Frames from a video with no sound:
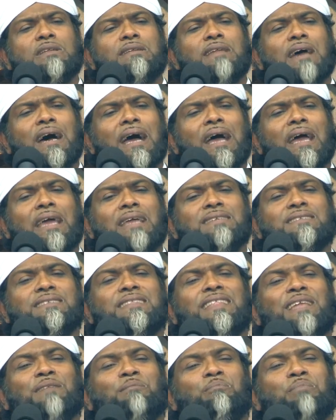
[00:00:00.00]
dies,
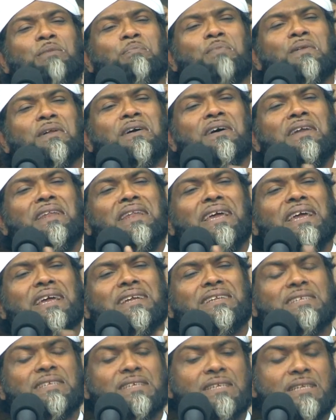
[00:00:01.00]
then people
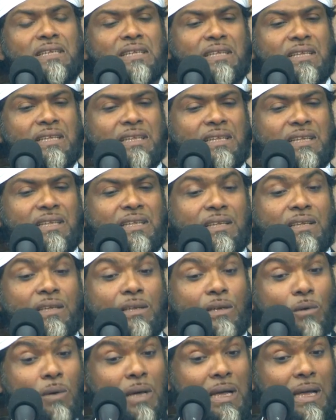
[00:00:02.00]
connect. You
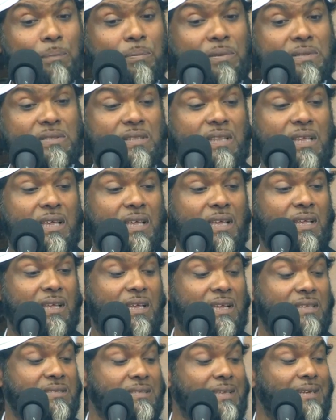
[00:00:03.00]
know what happens there?
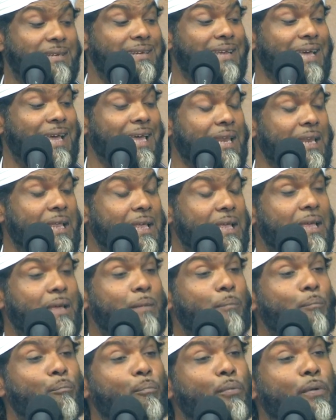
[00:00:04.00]
It's the dead
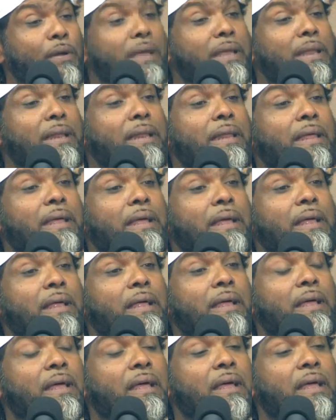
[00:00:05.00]
bringing the
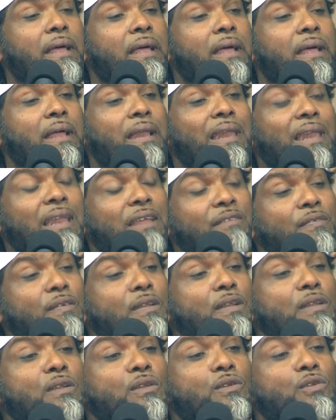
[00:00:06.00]

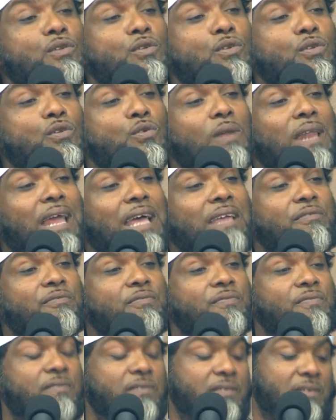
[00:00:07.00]
living to life.
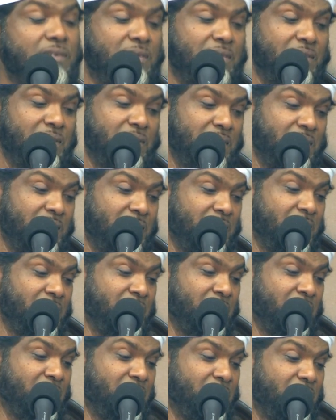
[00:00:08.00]

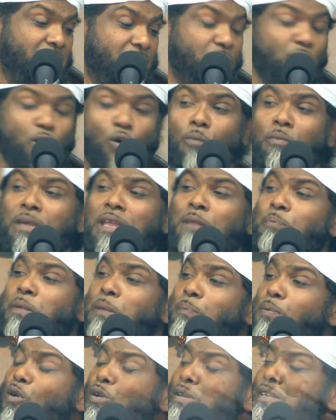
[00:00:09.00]
You don't meet
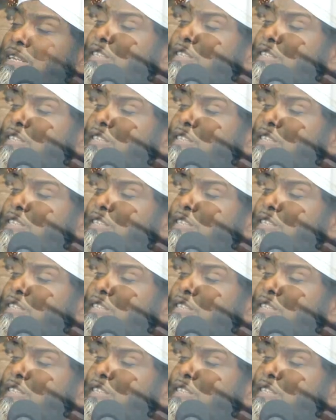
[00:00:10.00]
people until